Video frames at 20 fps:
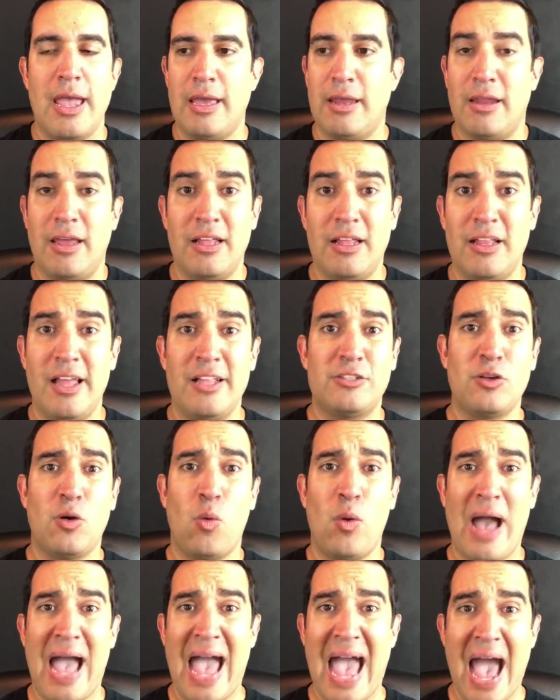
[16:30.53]
And
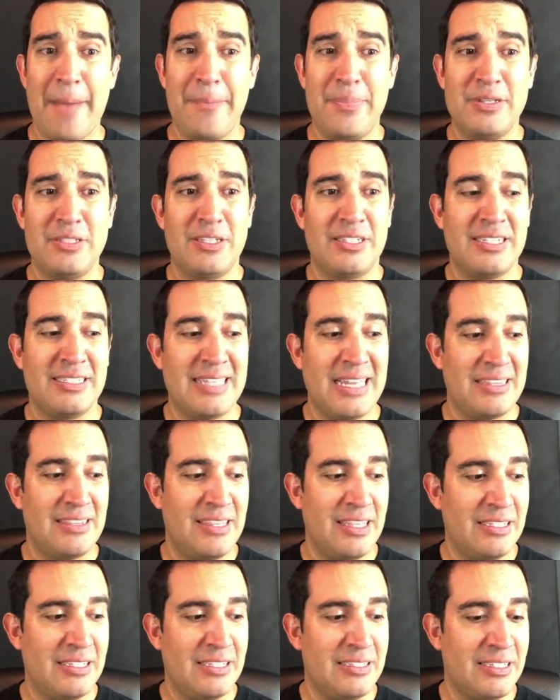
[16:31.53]
so what happens is
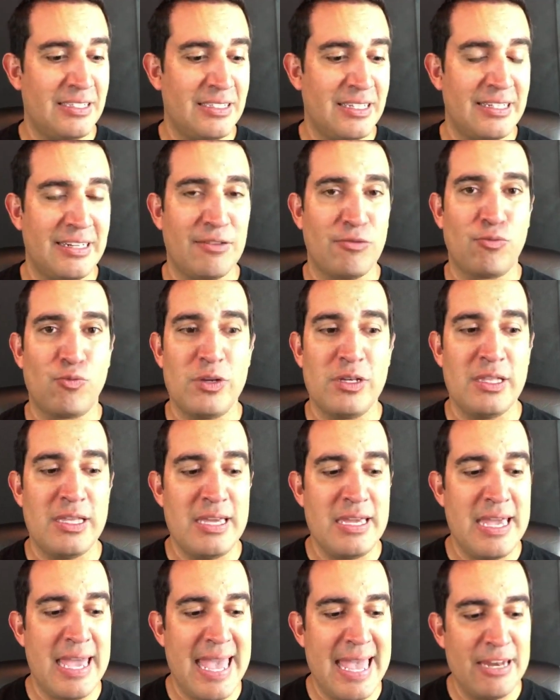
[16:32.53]
that this is going to
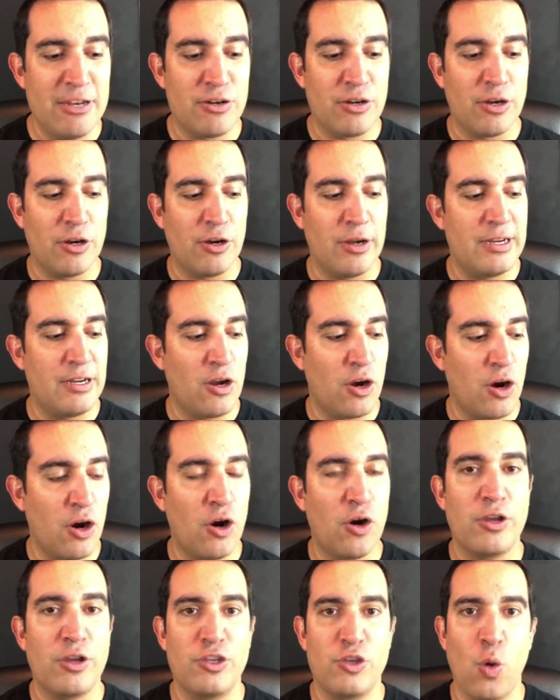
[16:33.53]
really hinder and
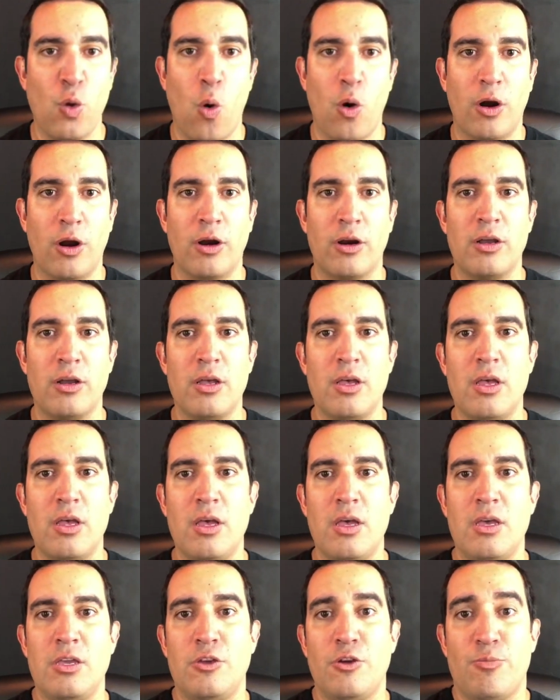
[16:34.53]
hurt your
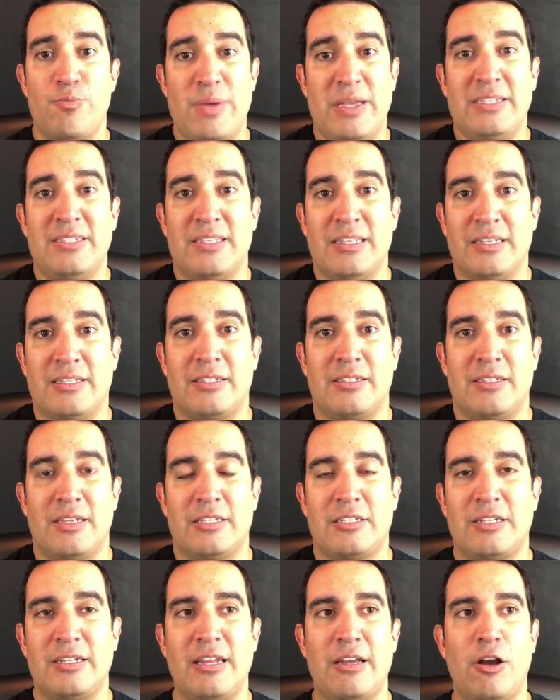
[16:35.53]
business.
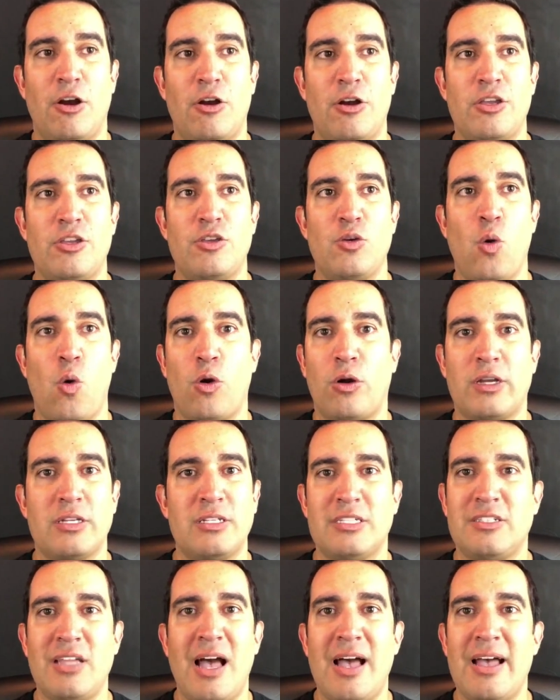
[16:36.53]
It's going to hurt because
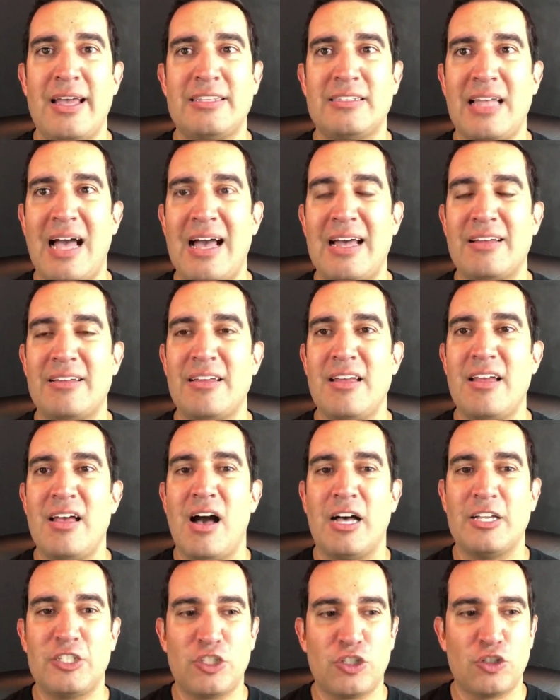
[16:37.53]
it's not
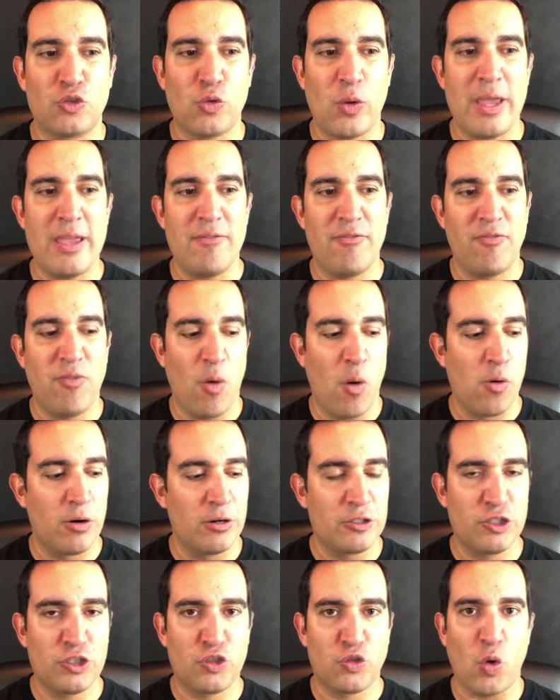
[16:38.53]
a
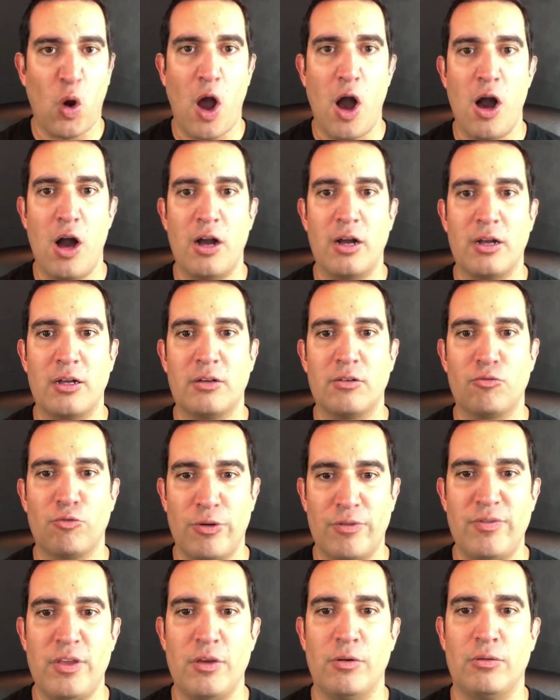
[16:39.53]
straightforward, strong
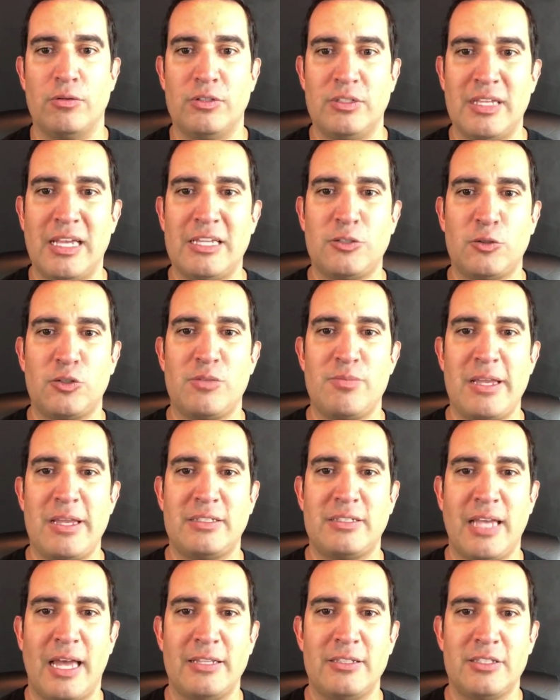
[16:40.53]
review. Does that sort of
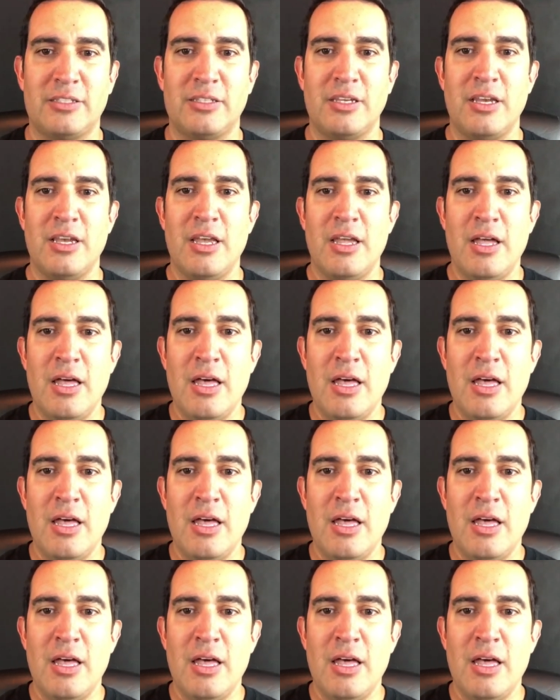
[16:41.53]
make sense?